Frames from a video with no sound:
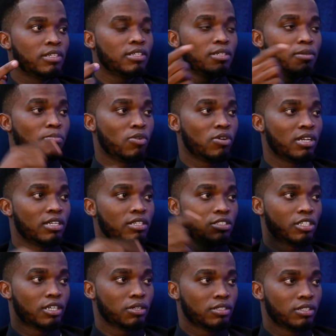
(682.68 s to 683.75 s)
the mother and the
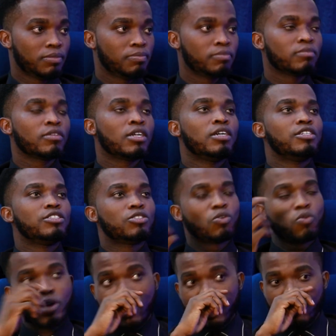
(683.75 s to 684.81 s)
child.
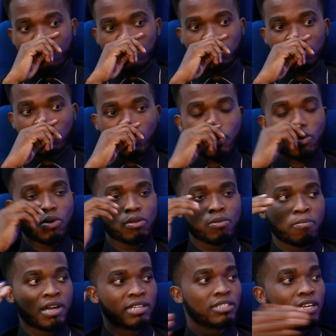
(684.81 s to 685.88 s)
So we have something we call
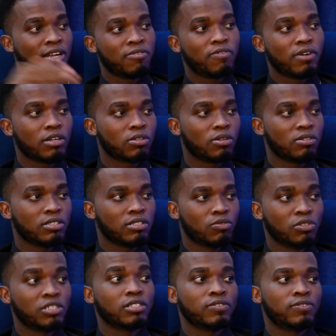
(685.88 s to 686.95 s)
maternal factors,
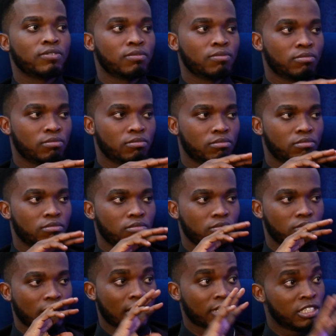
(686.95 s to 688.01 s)
which is
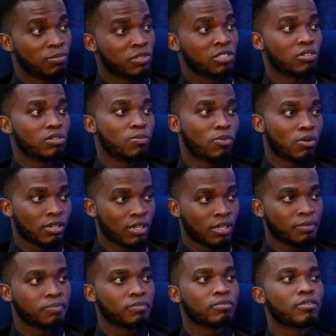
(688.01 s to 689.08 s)
attributing to the mother.
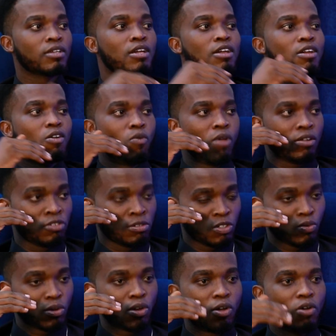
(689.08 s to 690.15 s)
We have
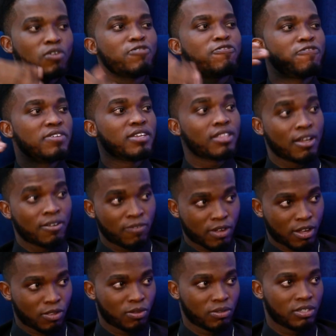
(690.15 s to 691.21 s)
something we call fetal
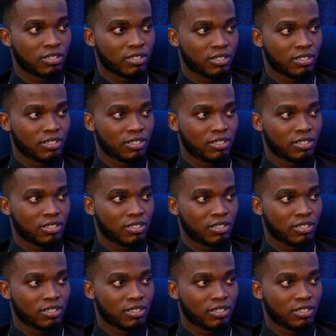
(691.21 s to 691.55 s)
factors,